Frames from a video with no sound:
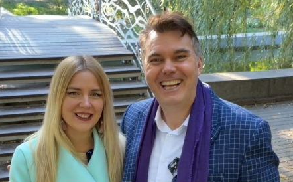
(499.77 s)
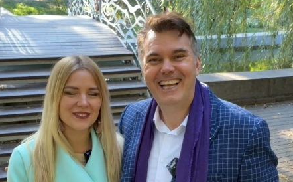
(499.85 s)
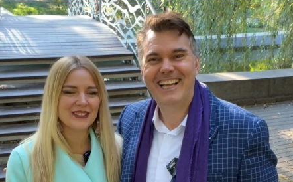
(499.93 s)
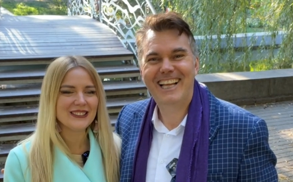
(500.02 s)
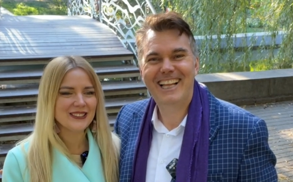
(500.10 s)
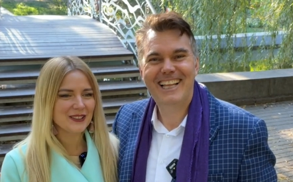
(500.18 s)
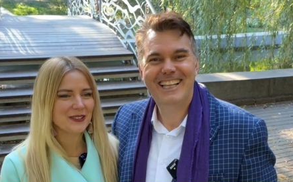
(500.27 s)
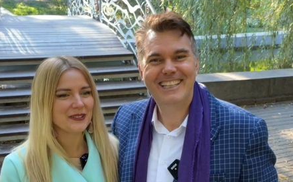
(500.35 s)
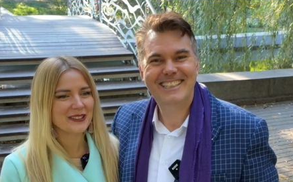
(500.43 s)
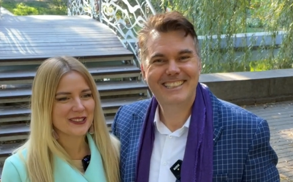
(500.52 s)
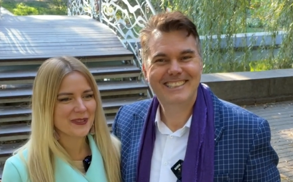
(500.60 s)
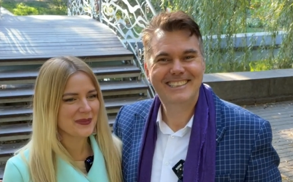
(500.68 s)
Speaker 1: I wanted to
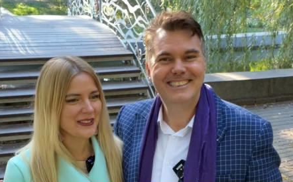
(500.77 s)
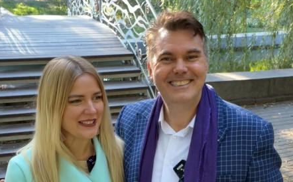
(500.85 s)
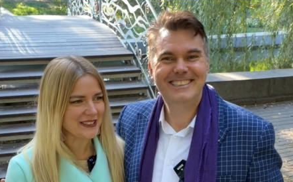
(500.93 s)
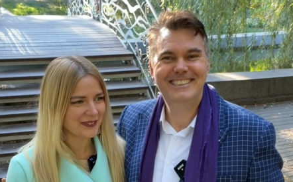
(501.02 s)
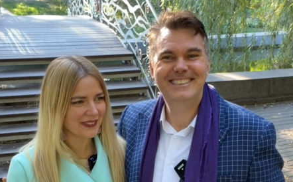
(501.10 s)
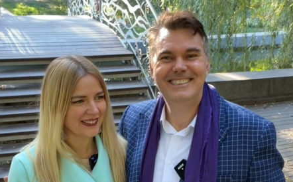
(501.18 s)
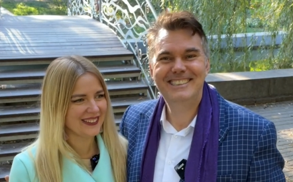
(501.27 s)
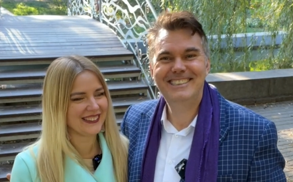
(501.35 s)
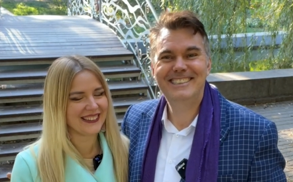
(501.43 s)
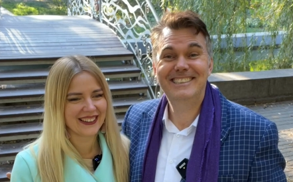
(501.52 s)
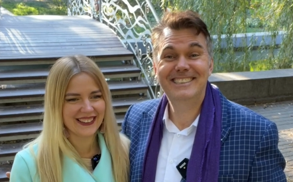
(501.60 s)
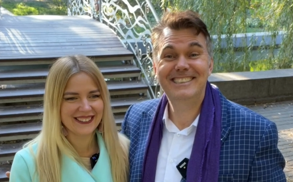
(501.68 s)
disappear, but
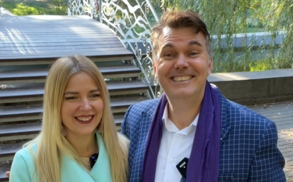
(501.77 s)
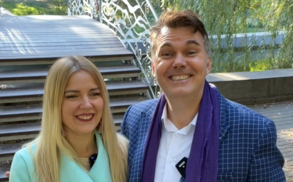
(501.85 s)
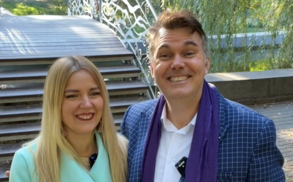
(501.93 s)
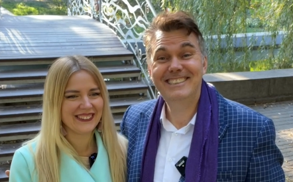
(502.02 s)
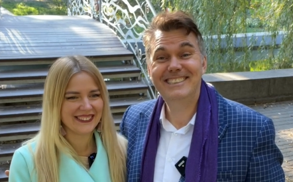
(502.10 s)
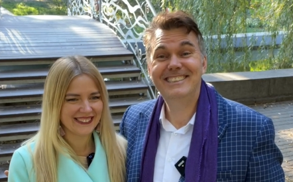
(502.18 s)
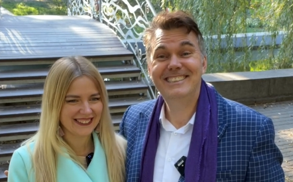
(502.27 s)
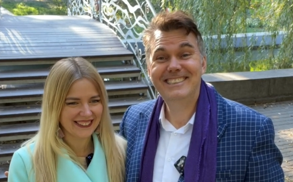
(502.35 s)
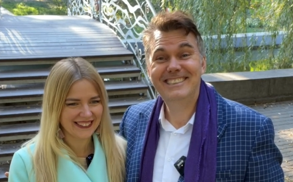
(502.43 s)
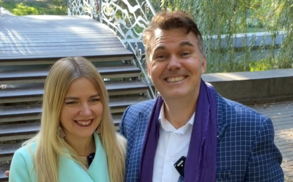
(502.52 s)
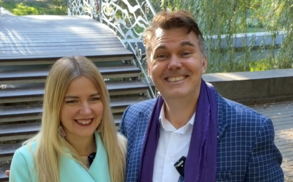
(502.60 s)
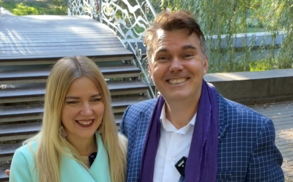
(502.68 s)
I couldn't,
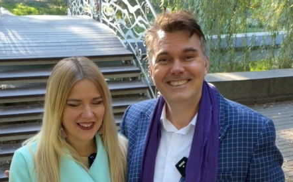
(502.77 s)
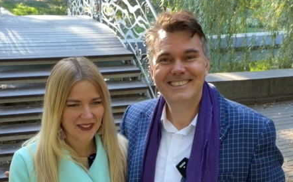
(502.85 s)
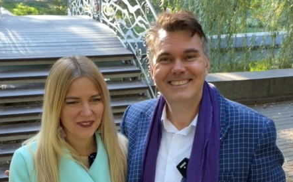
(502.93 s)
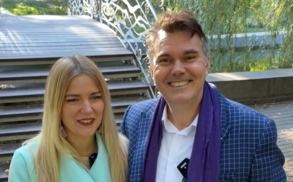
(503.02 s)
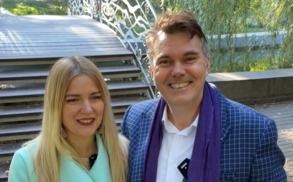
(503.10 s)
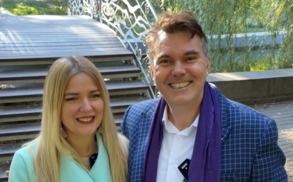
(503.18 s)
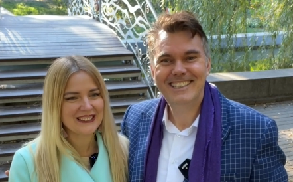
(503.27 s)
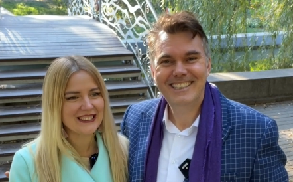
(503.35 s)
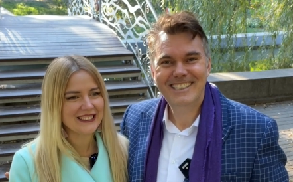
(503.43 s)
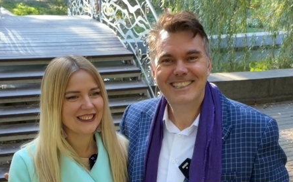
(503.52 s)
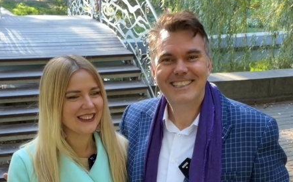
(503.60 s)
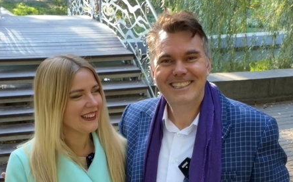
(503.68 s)
like, I have to
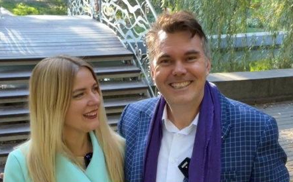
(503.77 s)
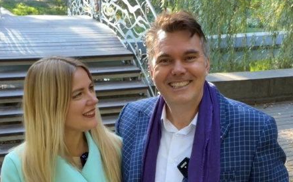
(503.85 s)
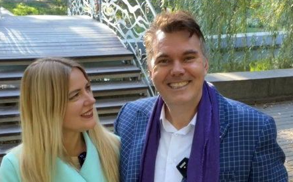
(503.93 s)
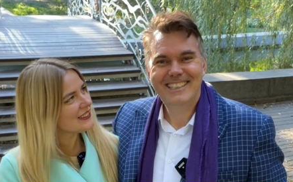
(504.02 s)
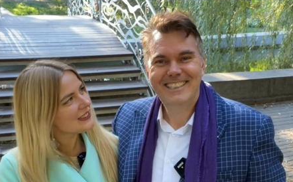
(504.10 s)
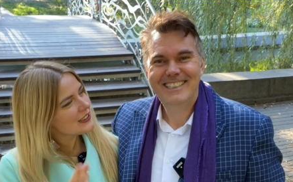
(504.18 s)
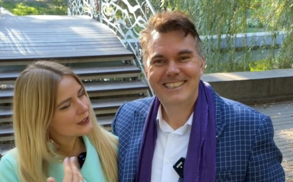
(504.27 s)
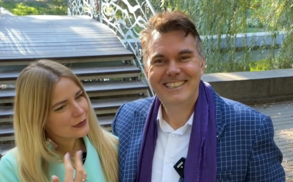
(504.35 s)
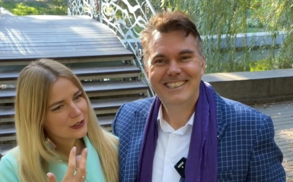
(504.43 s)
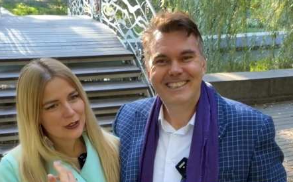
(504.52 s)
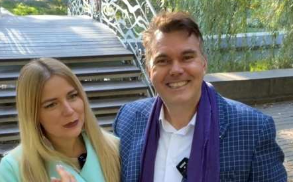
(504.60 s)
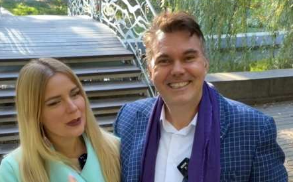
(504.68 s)
continue. It
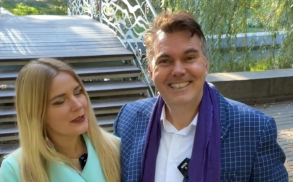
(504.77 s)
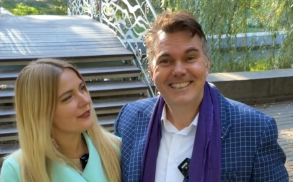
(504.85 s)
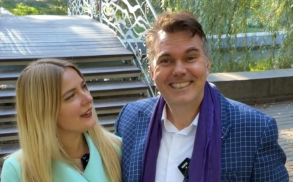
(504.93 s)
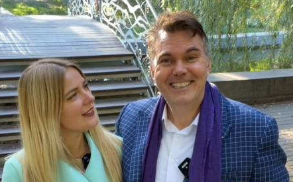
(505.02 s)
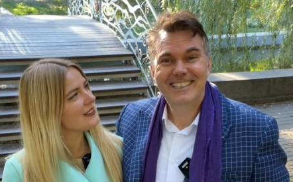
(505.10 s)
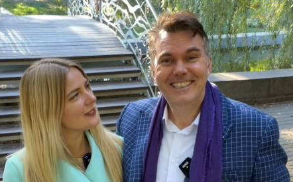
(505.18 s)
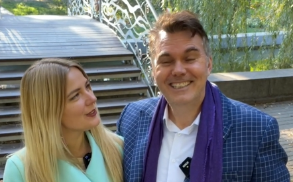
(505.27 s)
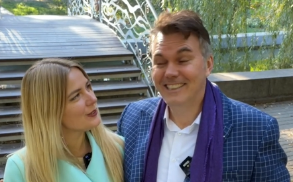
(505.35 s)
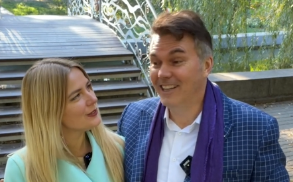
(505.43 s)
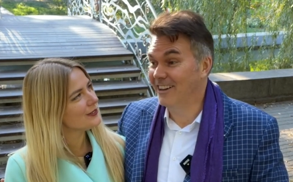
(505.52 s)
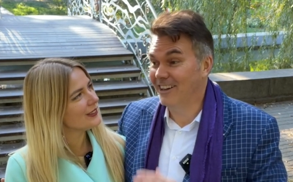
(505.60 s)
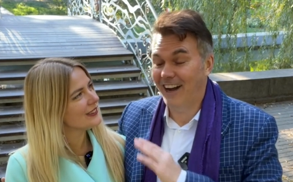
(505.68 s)
wasn't my face,
Speaker 2: no?
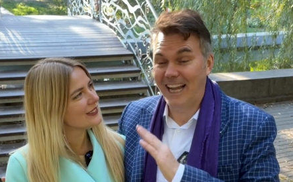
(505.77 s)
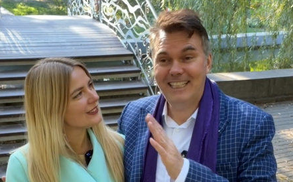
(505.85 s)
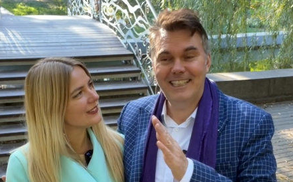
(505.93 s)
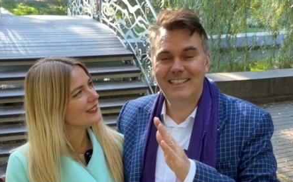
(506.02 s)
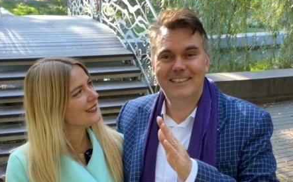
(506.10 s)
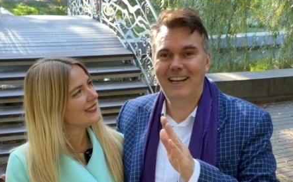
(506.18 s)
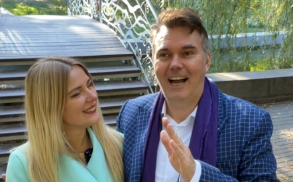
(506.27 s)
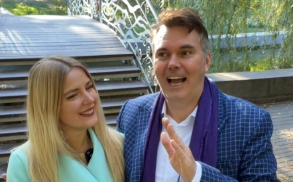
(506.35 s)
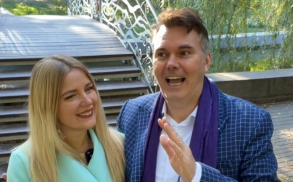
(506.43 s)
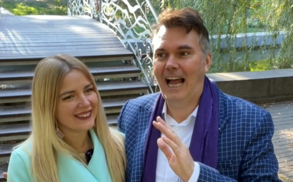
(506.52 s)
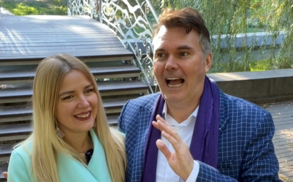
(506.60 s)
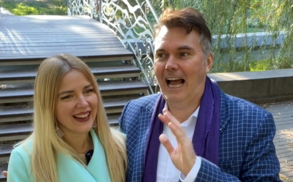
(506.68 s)
No, I didn't.
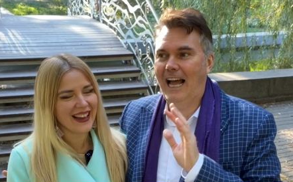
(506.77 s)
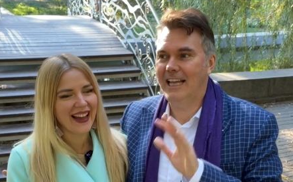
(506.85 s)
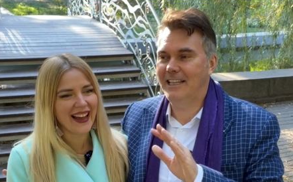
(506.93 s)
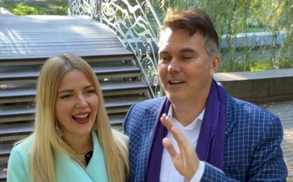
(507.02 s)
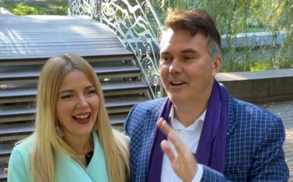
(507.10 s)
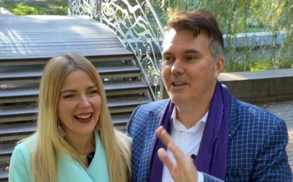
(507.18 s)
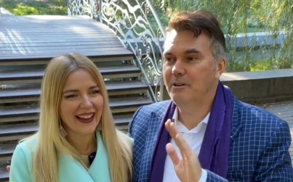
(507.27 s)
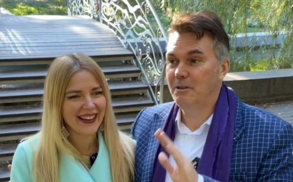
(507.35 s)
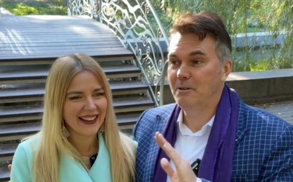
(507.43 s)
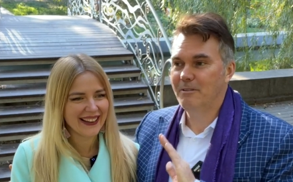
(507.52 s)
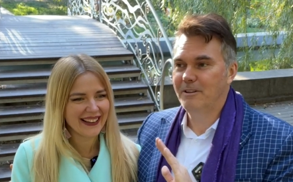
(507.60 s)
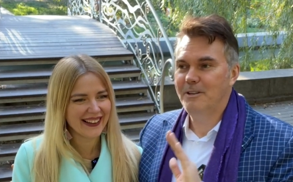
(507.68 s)
No,
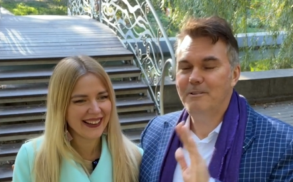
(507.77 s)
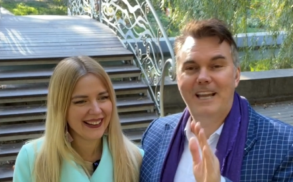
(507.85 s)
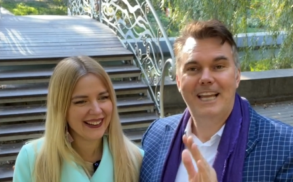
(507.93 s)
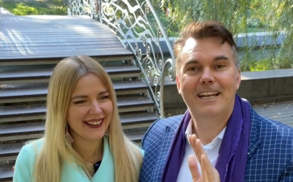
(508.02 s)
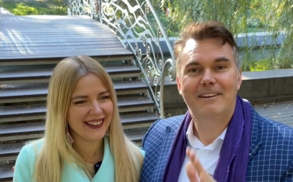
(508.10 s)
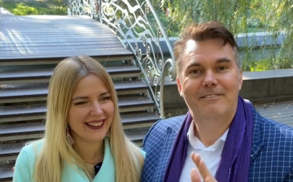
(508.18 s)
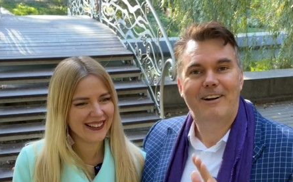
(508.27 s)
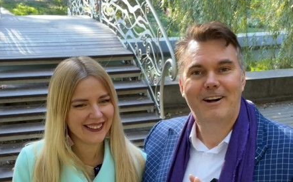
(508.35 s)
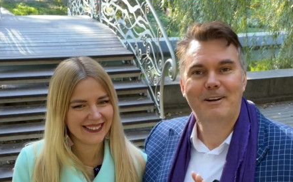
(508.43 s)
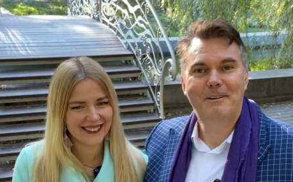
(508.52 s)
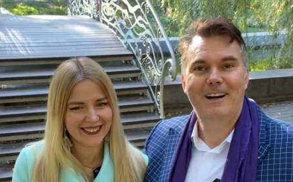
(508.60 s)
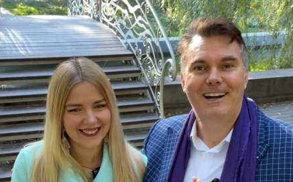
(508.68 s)
you hit it
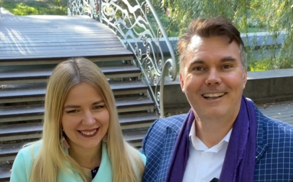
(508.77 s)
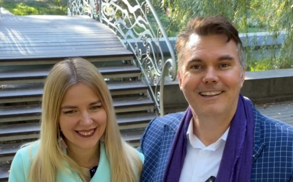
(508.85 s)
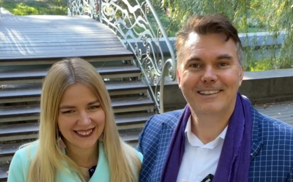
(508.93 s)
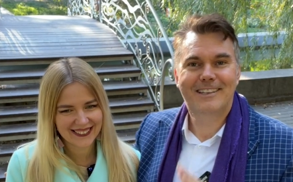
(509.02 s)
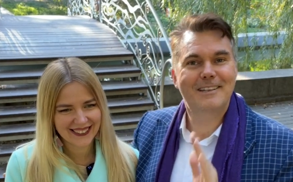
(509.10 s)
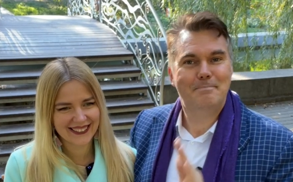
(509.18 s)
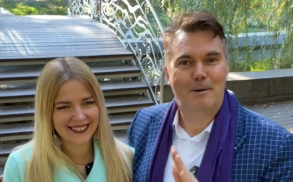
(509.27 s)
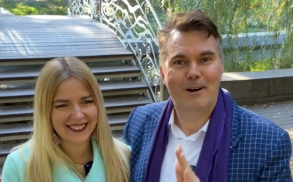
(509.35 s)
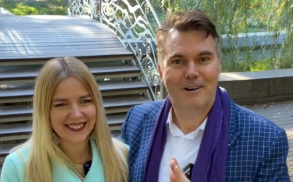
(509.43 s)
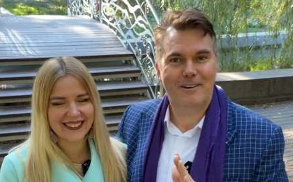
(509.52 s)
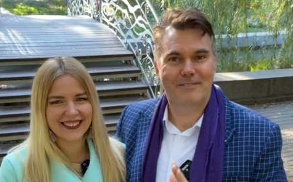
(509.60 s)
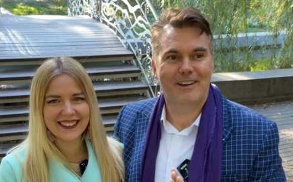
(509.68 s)
very well. Good
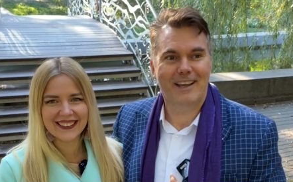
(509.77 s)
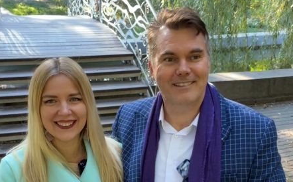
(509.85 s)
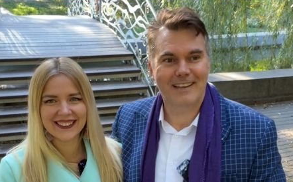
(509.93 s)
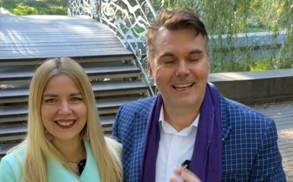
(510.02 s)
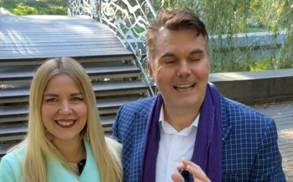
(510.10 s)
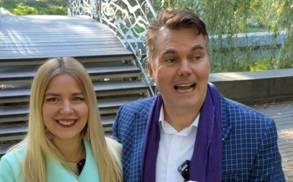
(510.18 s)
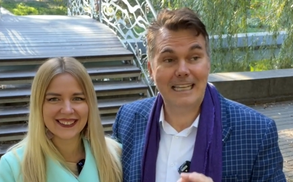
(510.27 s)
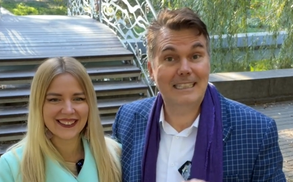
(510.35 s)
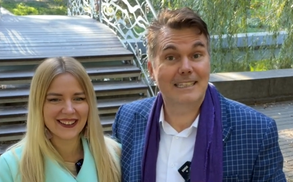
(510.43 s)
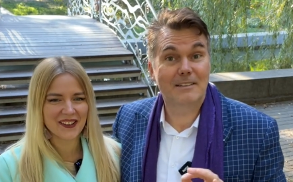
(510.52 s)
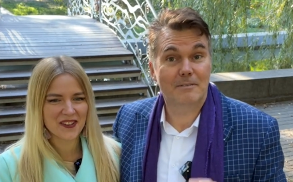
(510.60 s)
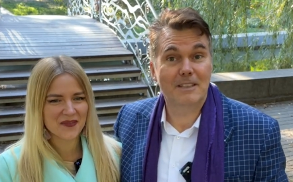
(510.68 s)
poker face. I
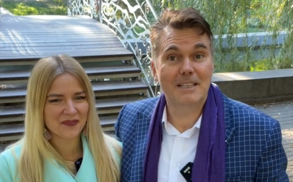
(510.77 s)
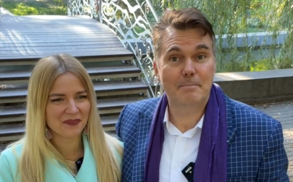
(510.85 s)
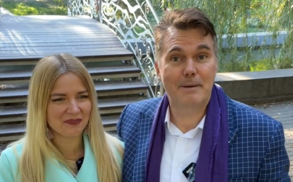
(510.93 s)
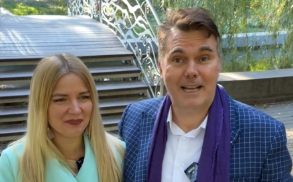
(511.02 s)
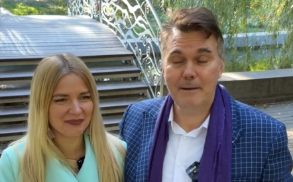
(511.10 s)
didn't really pick